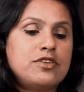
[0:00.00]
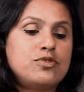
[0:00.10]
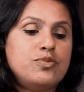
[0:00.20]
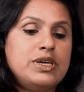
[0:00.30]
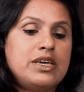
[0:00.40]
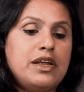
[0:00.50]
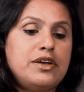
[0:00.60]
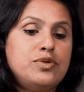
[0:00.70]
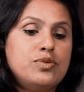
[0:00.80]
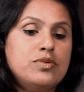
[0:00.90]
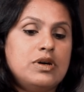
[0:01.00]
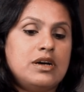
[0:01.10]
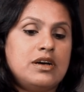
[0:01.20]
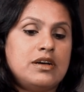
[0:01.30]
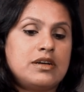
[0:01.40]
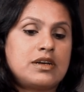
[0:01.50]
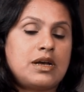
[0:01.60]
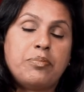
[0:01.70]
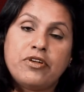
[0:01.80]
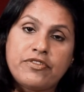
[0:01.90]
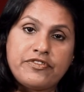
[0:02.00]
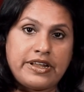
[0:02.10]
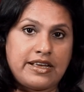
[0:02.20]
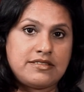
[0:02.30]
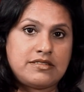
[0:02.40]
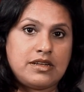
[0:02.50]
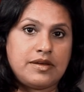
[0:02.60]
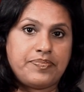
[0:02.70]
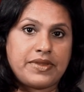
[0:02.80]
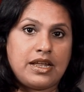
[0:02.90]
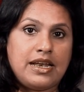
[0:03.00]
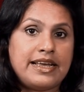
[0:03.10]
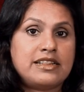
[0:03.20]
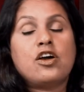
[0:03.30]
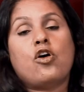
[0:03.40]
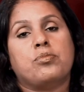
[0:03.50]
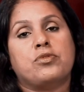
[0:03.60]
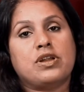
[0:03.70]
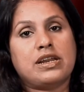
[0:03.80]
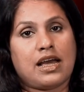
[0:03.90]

So we can do a couple of tests like the hormone